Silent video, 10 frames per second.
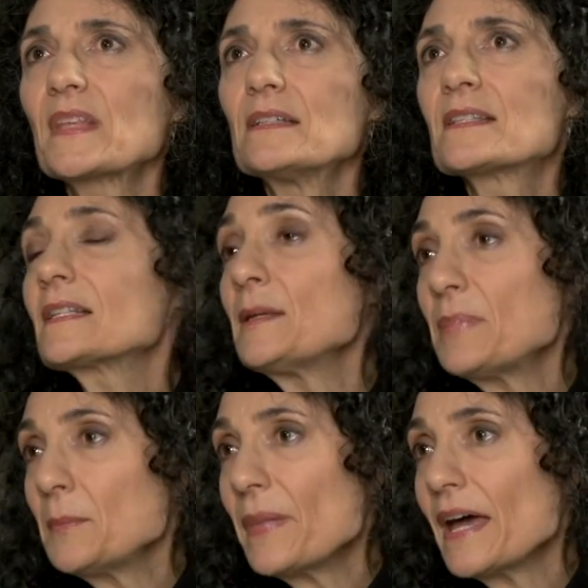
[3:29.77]

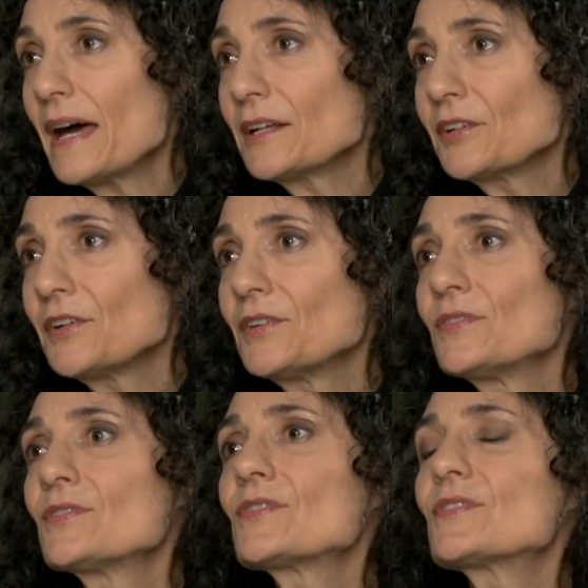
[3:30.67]
sleeping
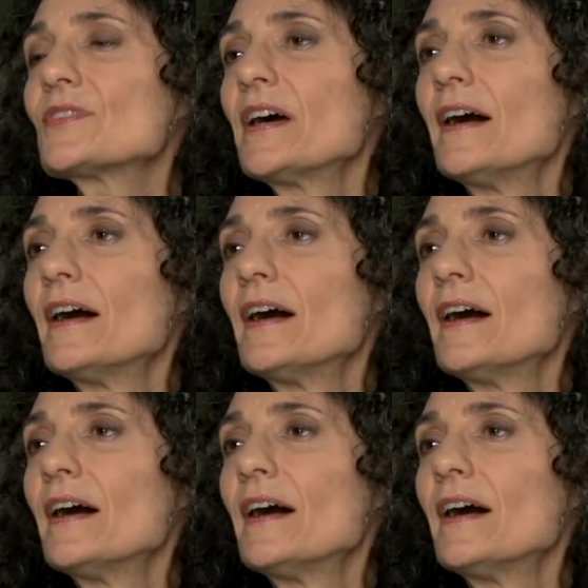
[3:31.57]
patterns.